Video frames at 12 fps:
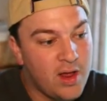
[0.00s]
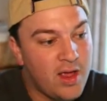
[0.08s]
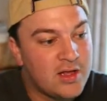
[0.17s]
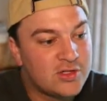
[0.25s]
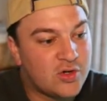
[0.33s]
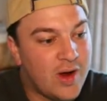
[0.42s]

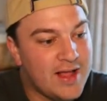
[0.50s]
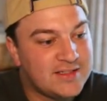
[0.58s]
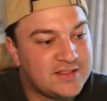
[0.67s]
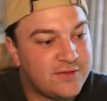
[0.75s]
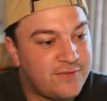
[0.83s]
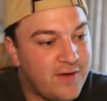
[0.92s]
tries
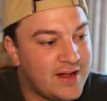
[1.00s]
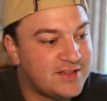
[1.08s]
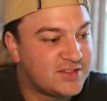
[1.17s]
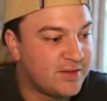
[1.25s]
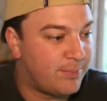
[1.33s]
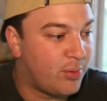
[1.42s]
to find
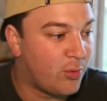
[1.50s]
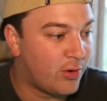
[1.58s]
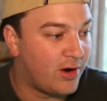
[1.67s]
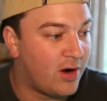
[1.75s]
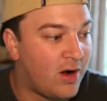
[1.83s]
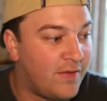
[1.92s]

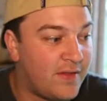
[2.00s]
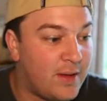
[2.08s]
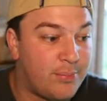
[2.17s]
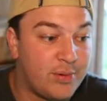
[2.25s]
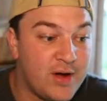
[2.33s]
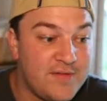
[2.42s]
support on the
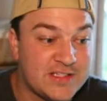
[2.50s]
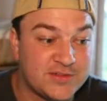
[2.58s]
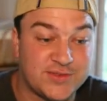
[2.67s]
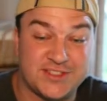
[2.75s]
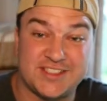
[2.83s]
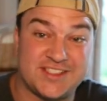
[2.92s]
previous
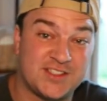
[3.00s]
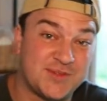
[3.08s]
resistance,